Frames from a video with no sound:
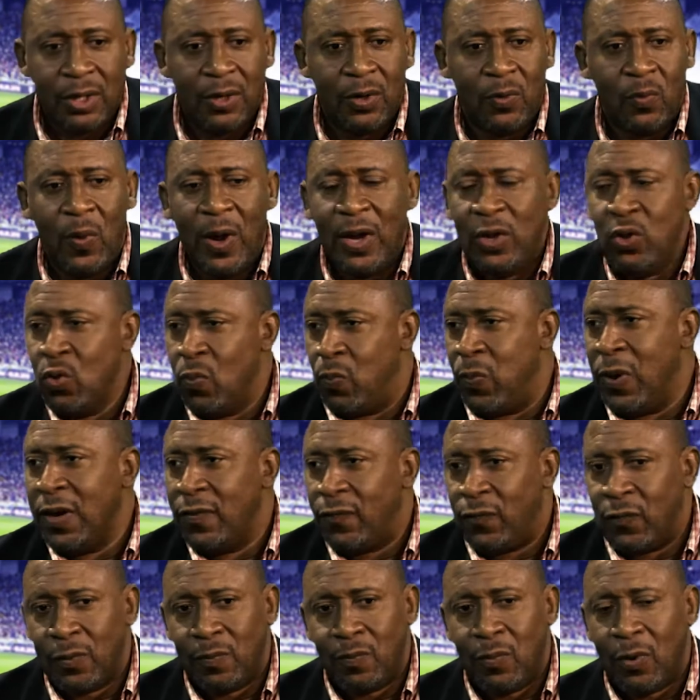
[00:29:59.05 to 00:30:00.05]
When you played
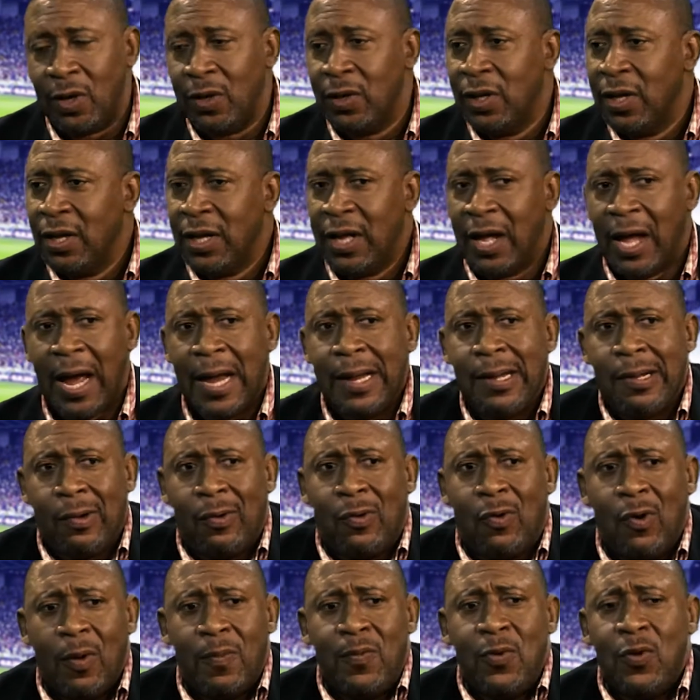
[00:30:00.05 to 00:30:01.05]
football, I
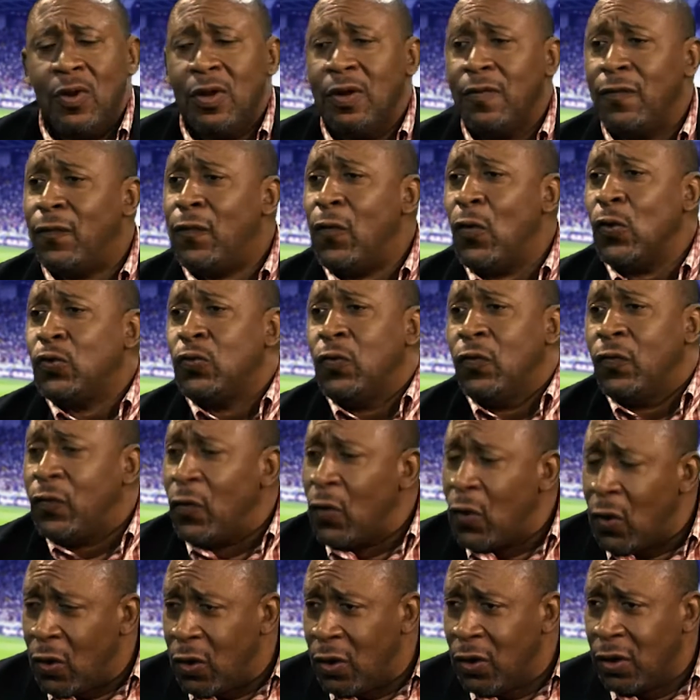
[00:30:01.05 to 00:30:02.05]
grew up learning
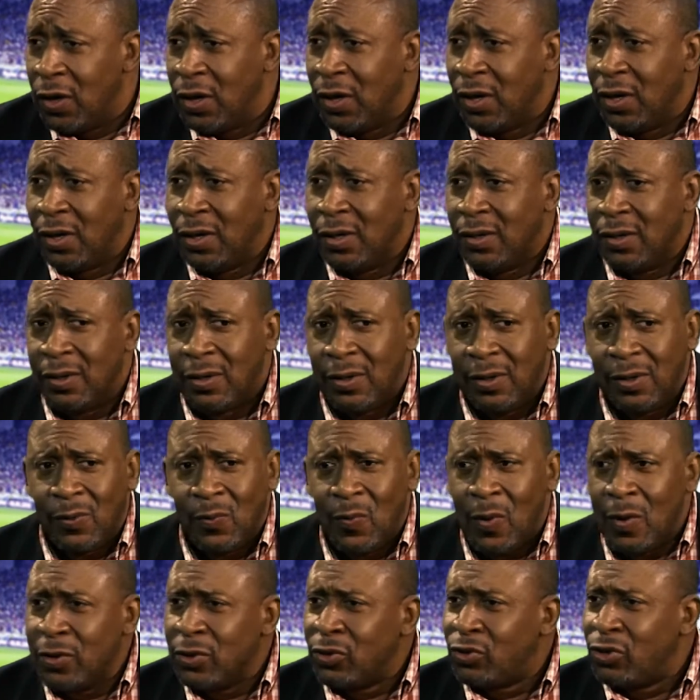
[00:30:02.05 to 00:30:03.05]
4-2-4.
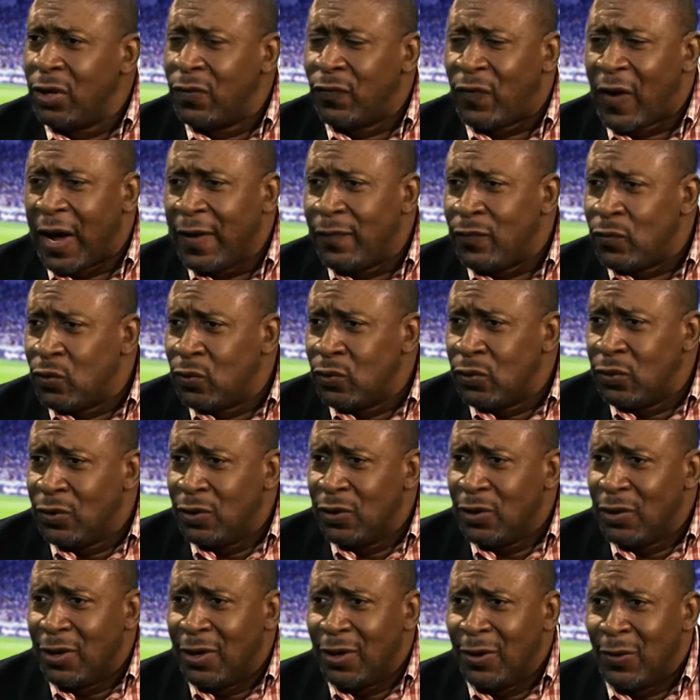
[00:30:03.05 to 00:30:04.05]
What was 3-5-2?
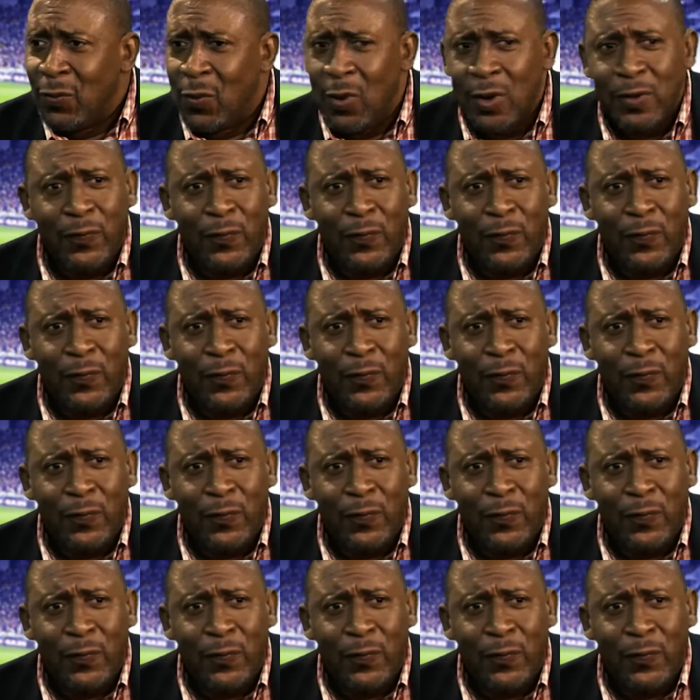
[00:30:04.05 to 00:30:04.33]
What was